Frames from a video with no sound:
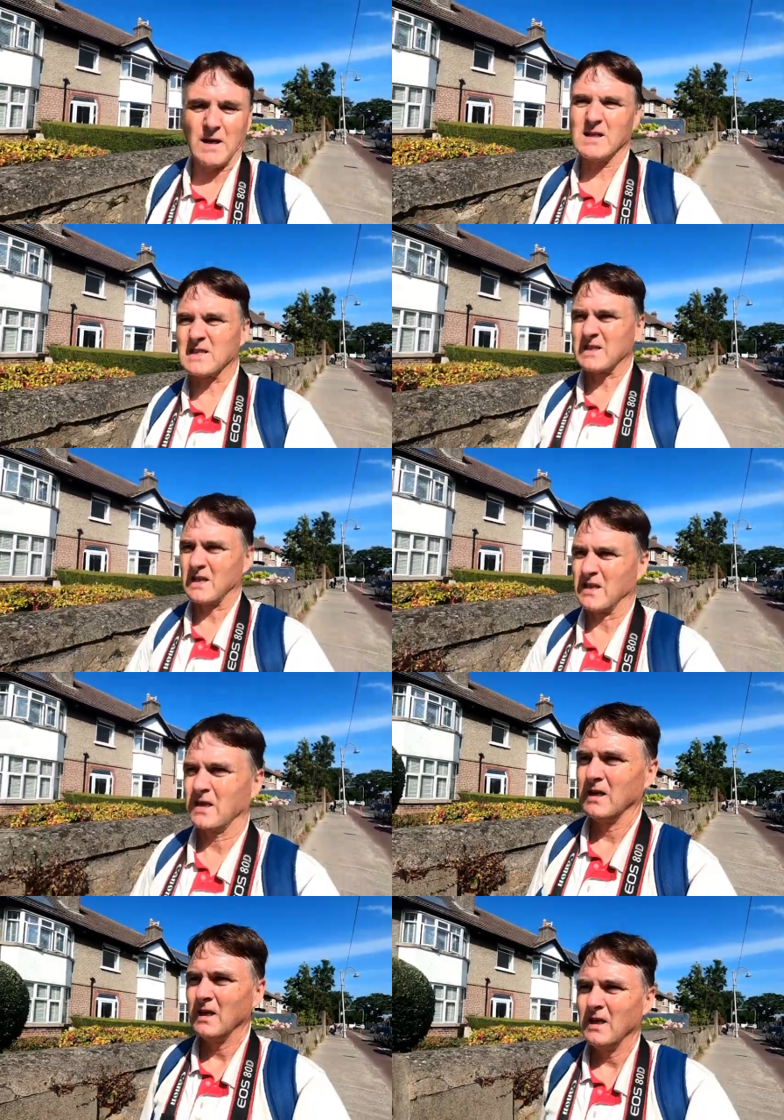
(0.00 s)
Rats
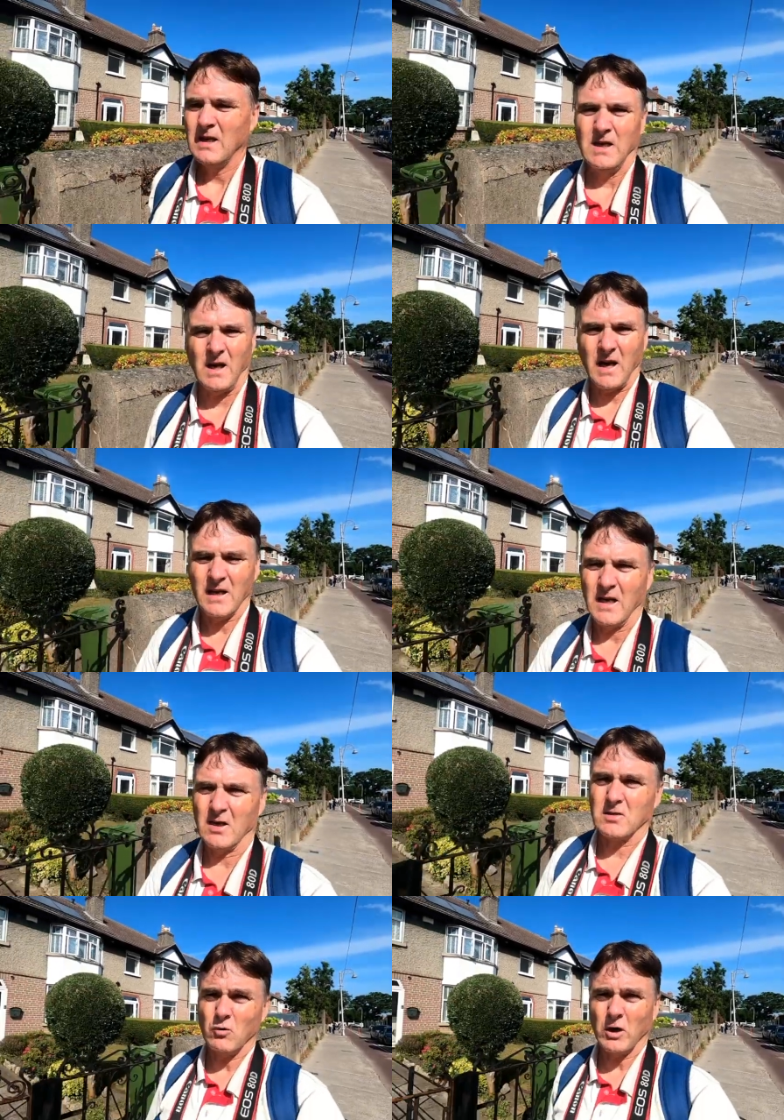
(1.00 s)
and a
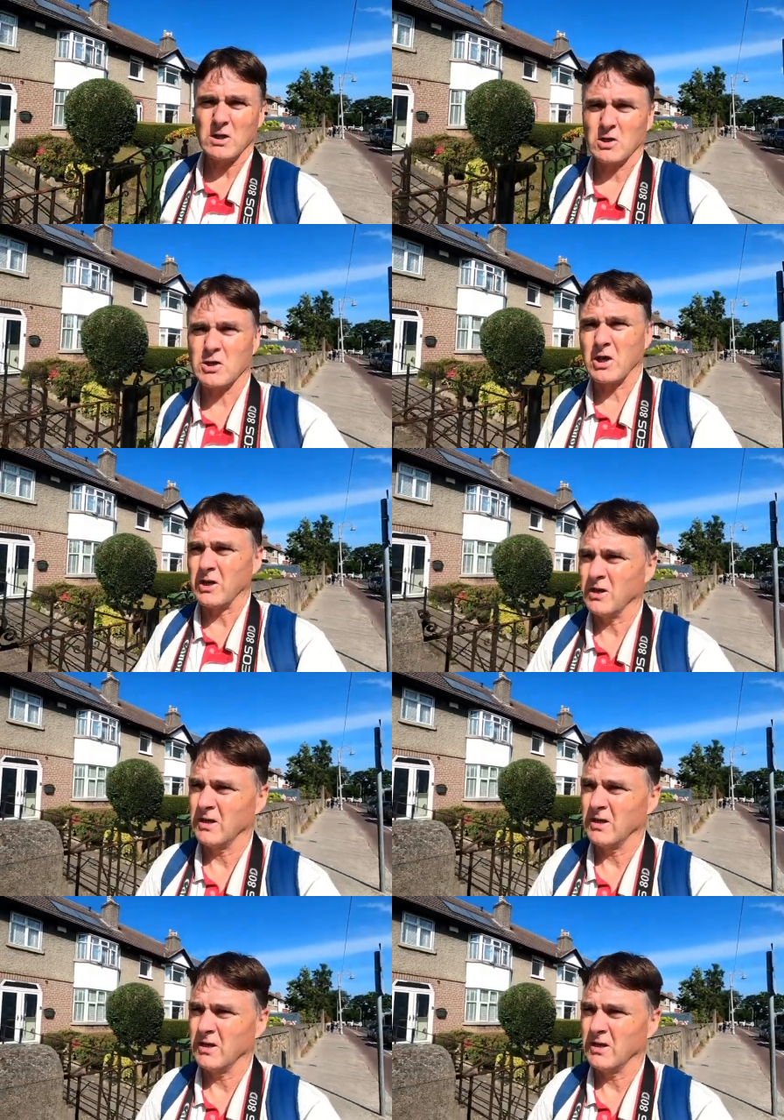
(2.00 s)
lot of writers.